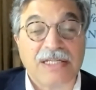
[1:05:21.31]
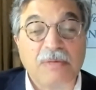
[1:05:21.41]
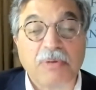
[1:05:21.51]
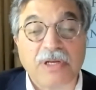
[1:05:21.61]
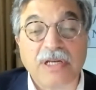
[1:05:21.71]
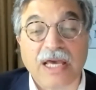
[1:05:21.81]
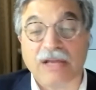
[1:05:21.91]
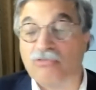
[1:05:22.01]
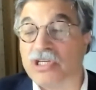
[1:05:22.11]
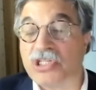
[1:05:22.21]
deepened,
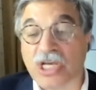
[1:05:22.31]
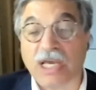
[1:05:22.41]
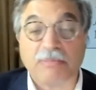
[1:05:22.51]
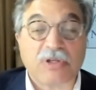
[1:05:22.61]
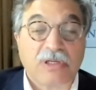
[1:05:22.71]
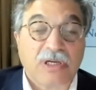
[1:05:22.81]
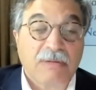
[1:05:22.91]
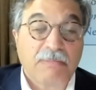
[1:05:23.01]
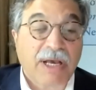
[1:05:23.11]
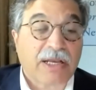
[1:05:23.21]
and reshaped
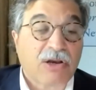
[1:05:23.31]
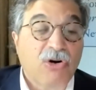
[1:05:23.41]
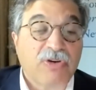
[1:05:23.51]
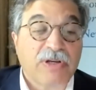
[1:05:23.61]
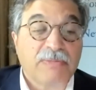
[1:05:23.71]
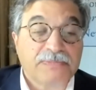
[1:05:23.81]
by COVID.